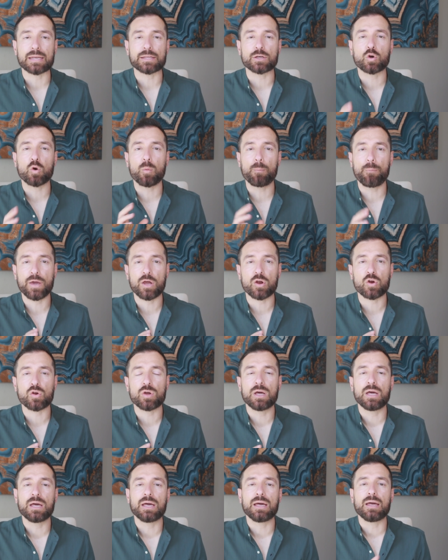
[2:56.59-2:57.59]
and you
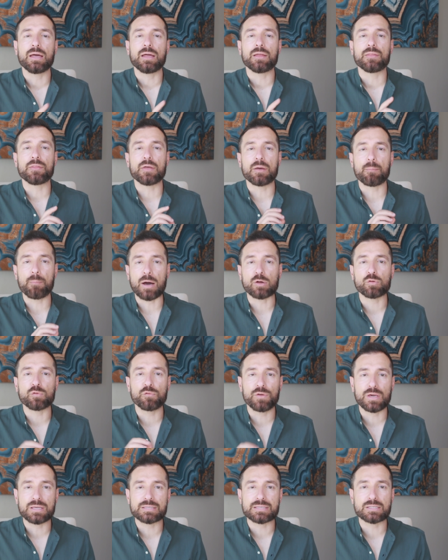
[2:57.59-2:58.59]
compare the amount
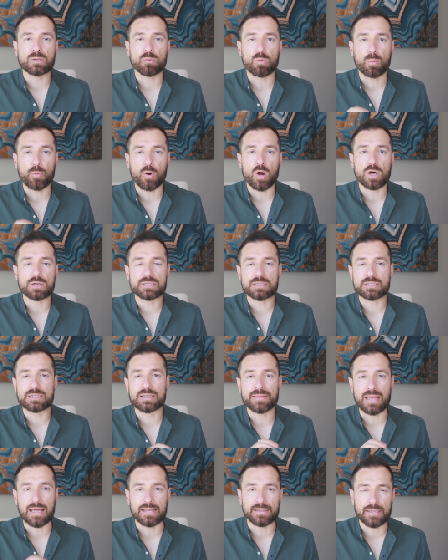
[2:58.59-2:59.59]
of visas that were processed
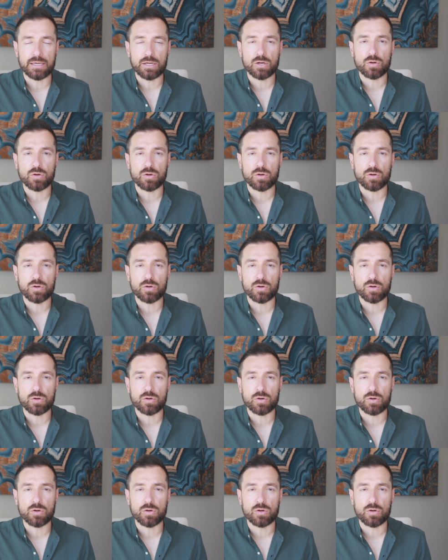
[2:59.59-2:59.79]
in that